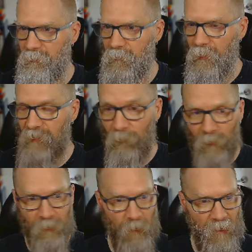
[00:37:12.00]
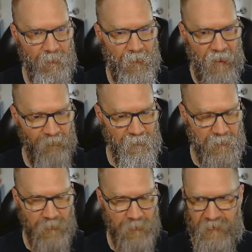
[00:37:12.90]
that way rather than having to
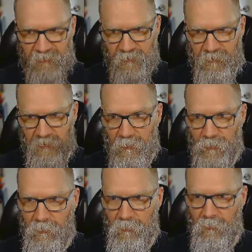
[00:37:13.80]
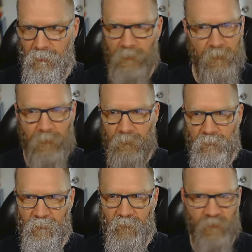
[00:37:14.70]
use SSH.
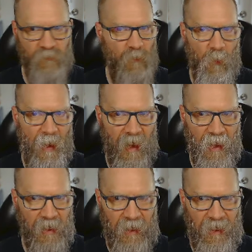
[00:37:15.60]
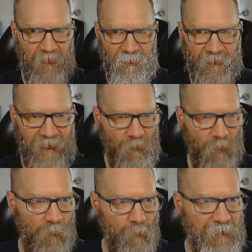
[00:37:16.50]
So that's
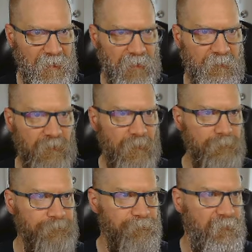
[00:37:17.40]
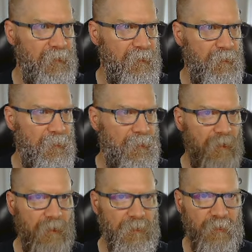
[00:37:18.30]
all we need here.
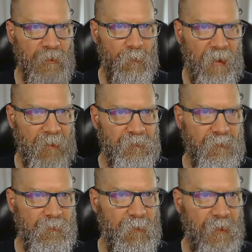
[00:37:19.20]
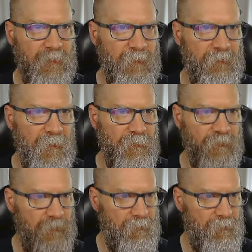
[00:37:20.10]
And let me go back to the documentation.